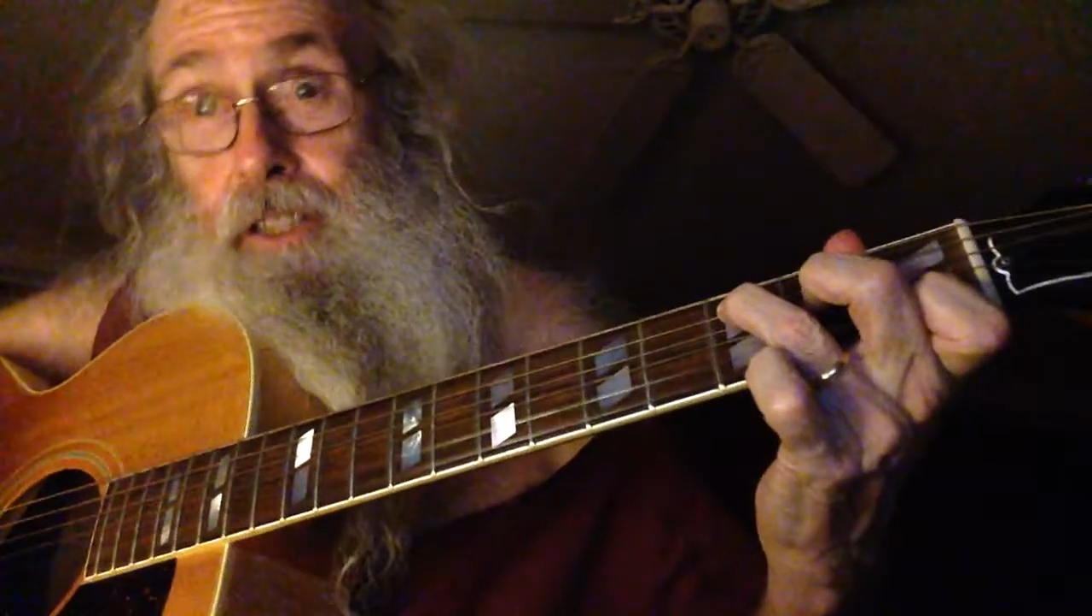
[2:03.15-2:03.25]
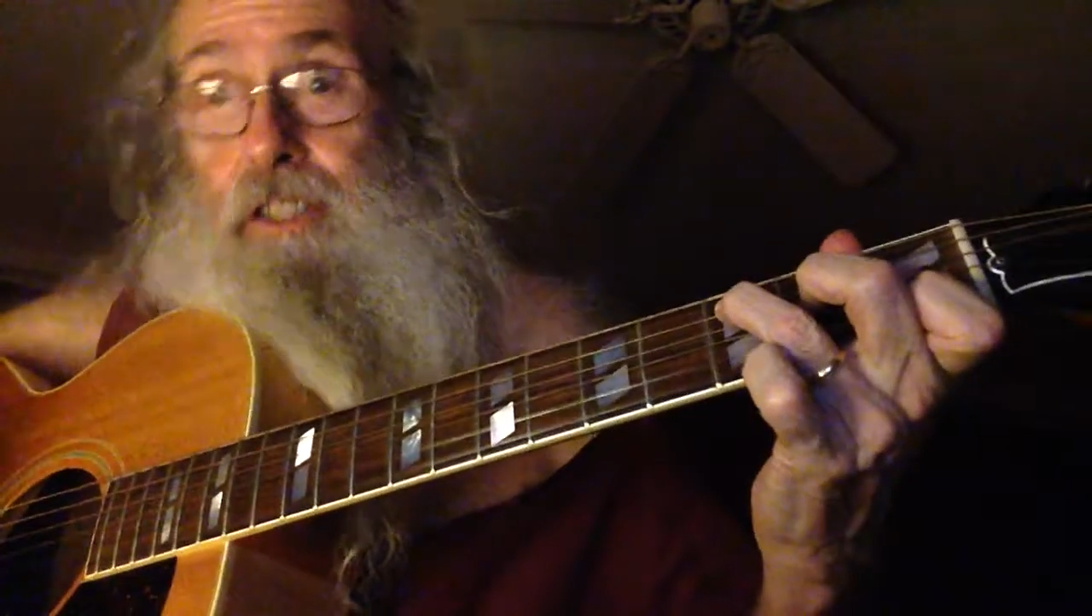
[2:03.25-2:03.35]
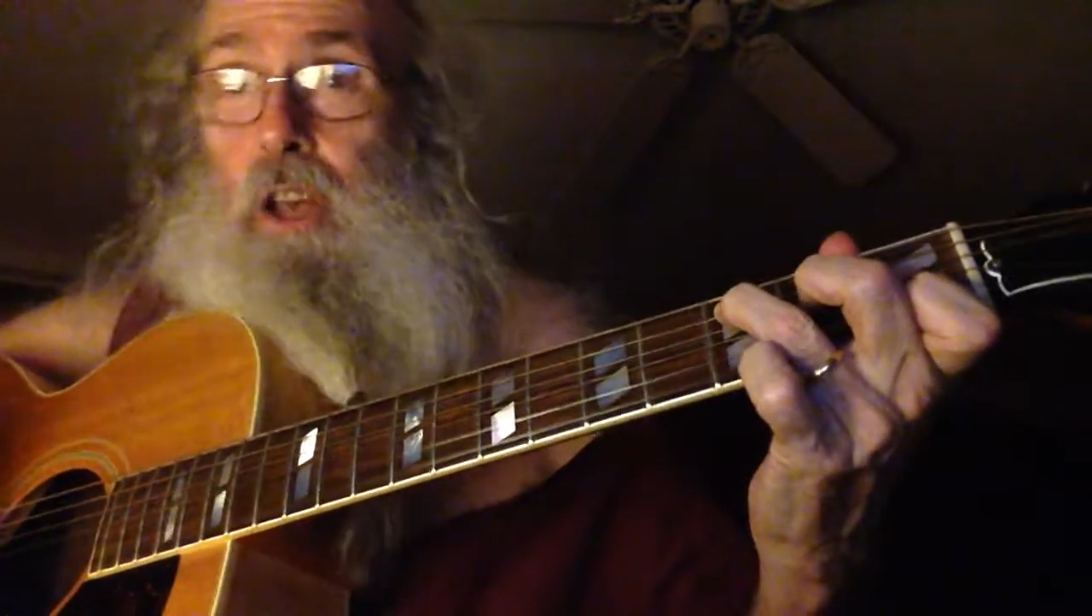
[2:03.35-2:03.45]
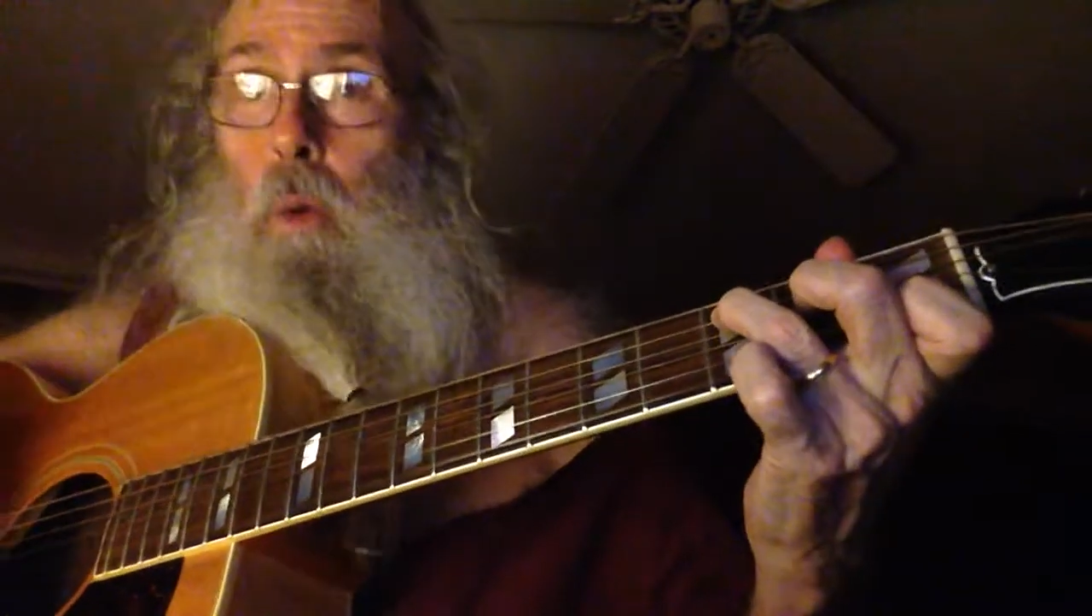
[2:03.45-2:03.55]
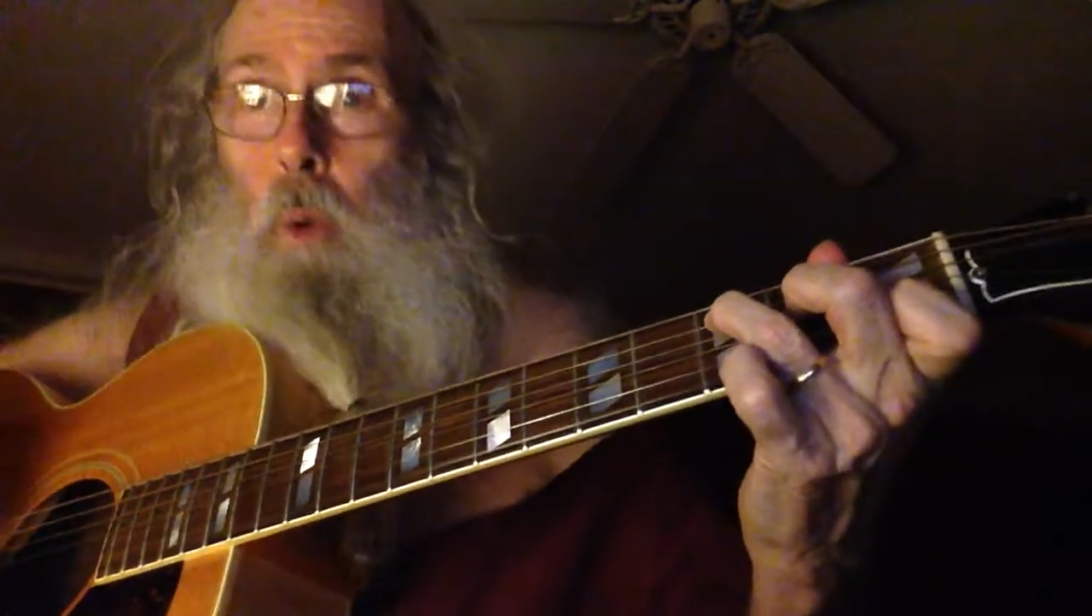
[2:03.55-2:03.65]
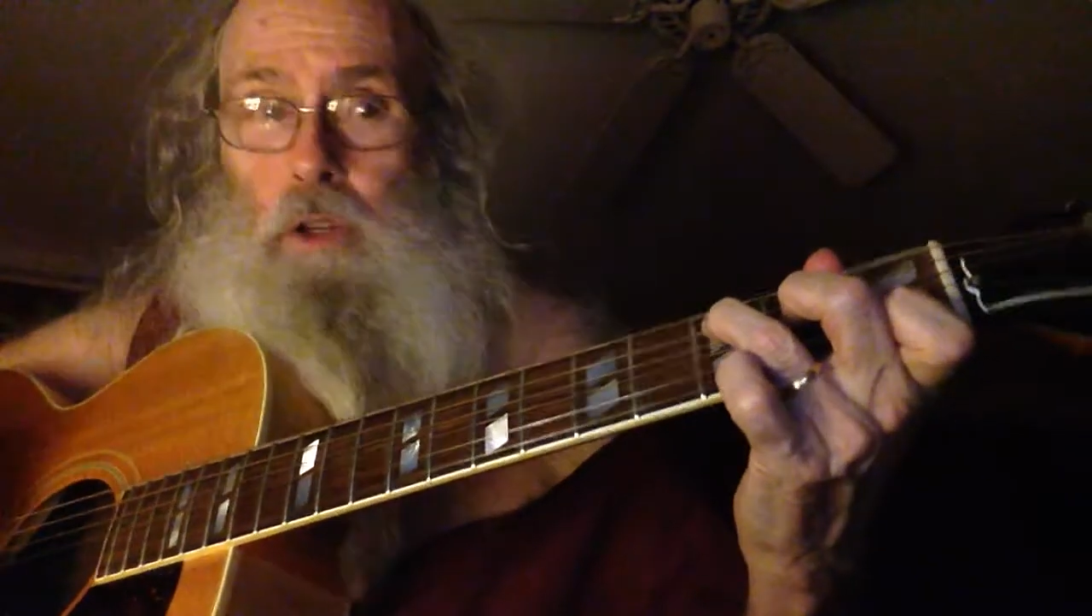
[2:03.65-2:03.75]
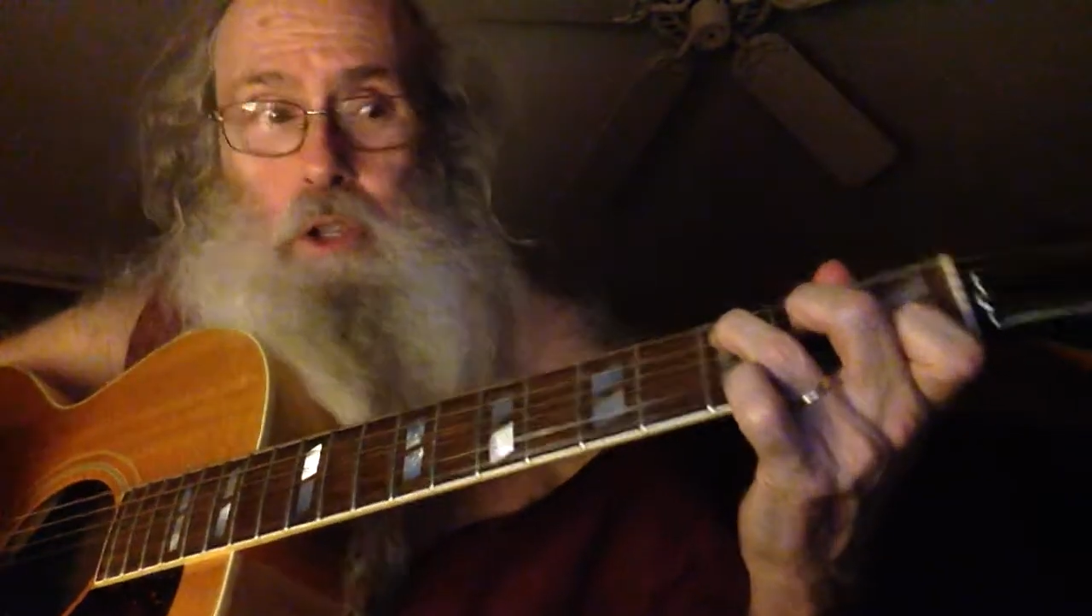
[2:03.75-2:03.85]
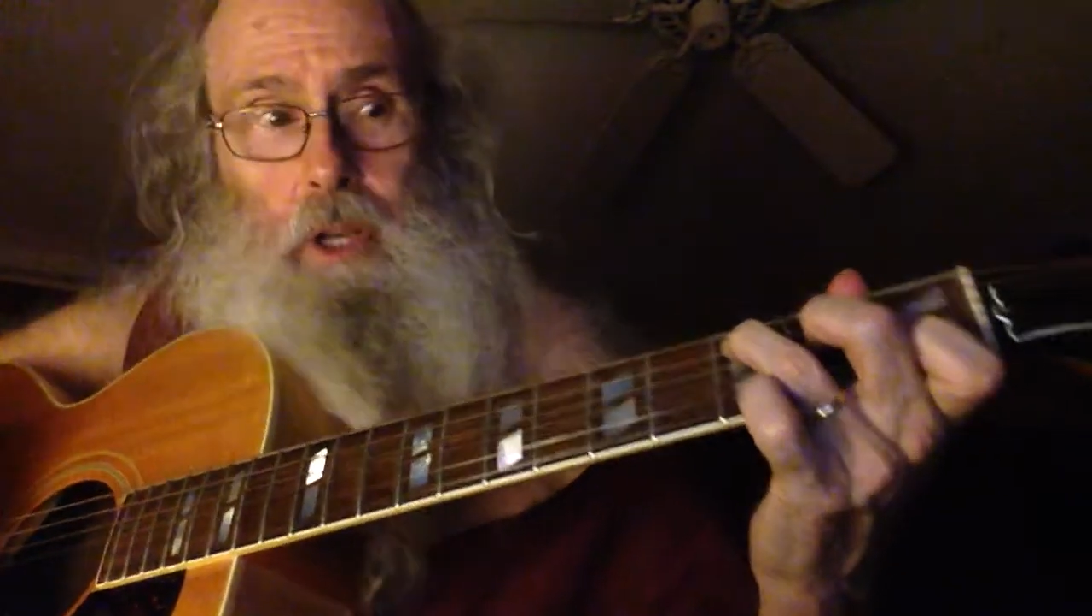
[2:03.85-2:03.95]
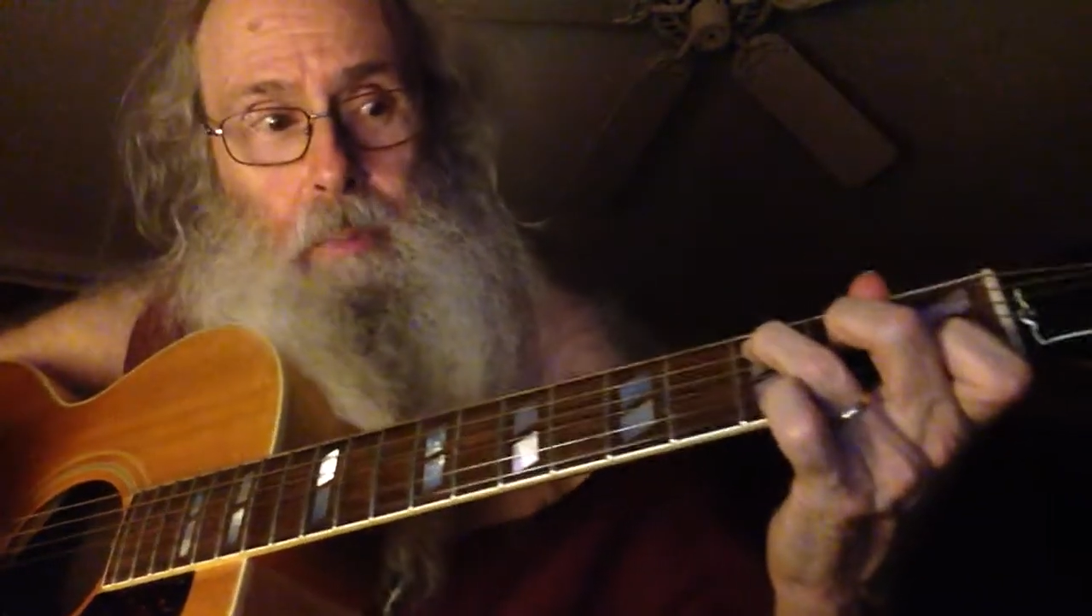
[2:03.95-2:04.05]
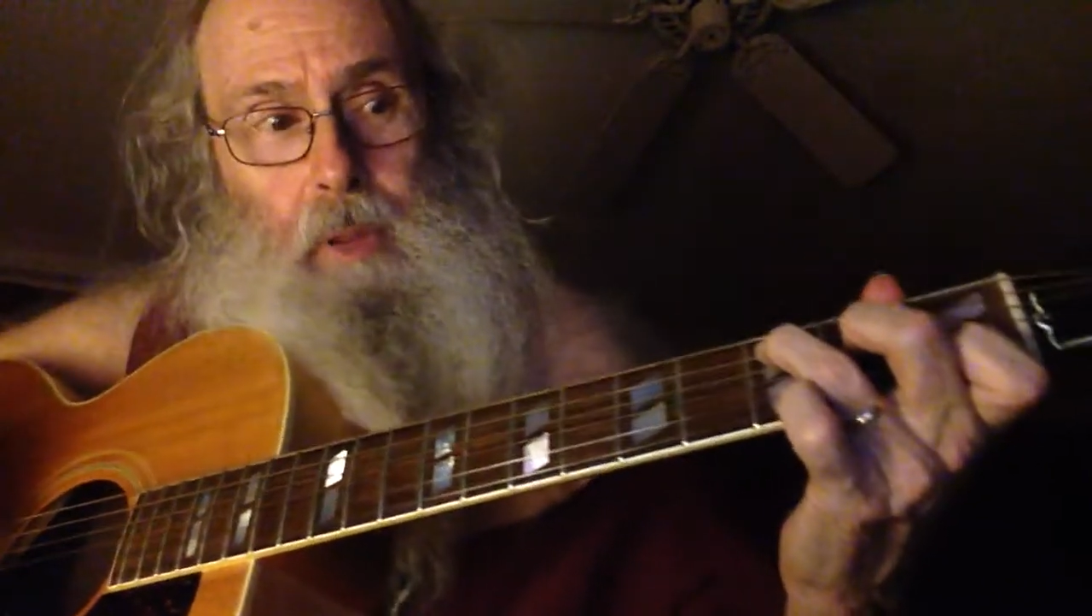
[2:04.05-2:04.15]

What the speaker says: So once you can